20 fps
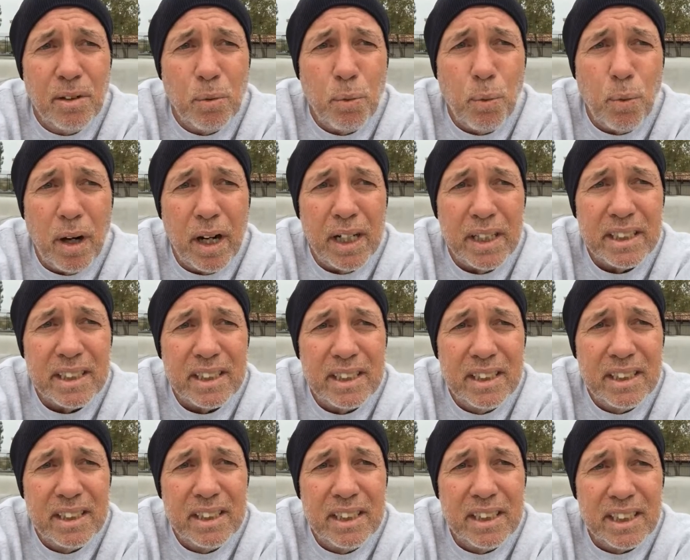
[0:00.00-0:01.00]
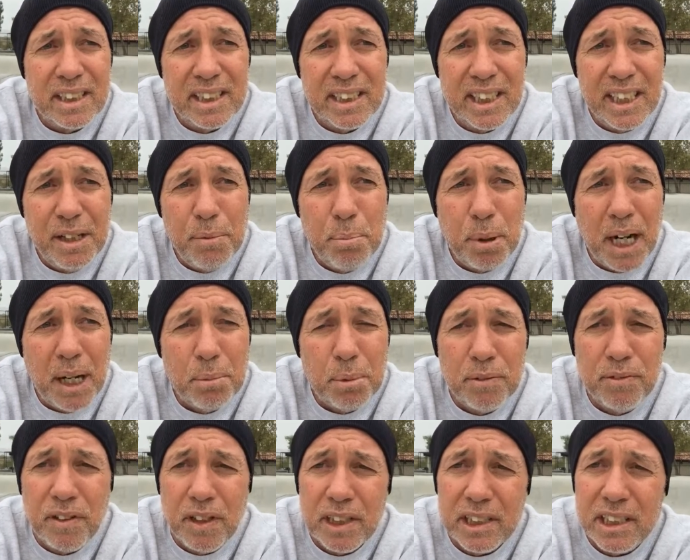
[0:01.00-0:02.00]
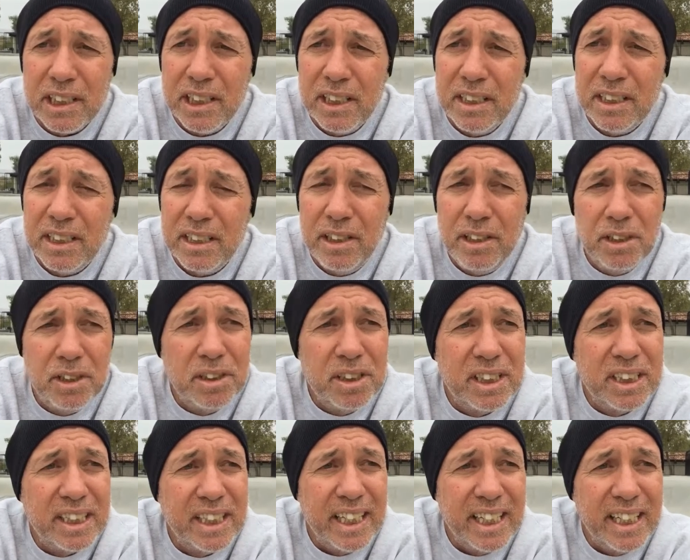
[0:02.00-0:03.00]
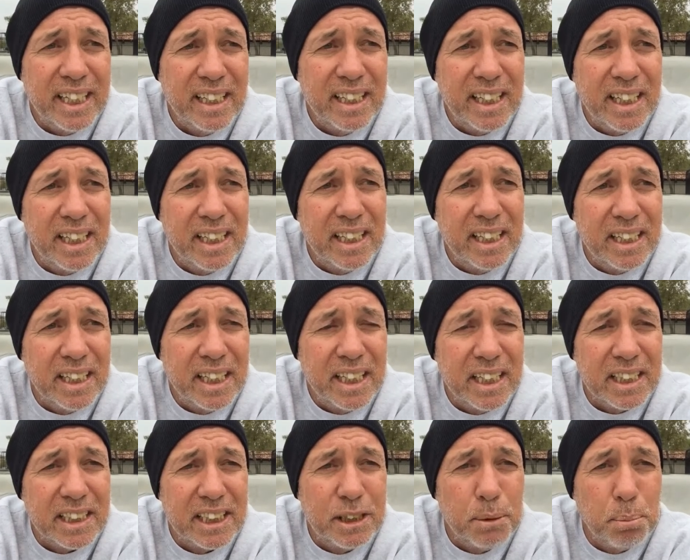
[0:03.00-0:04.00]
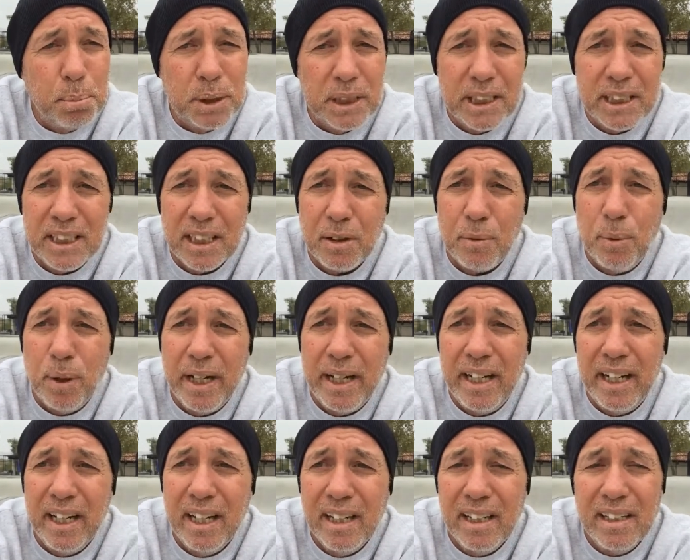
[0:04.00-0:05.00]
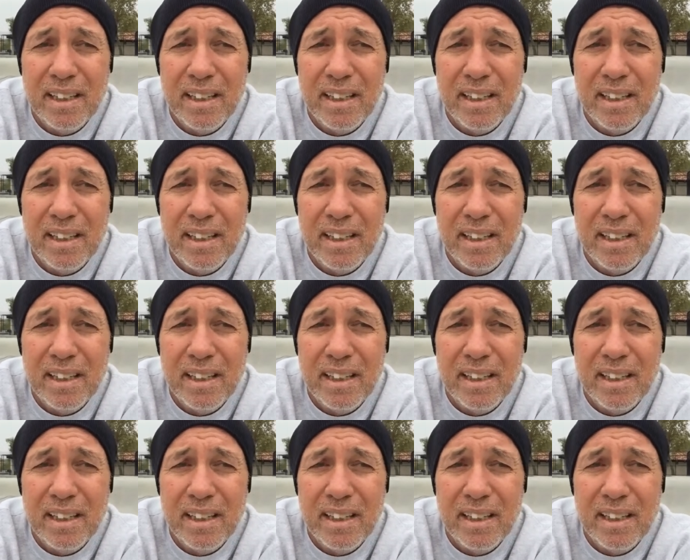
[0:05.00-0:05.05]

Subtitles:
want to see Bible verses used in a simplistic way.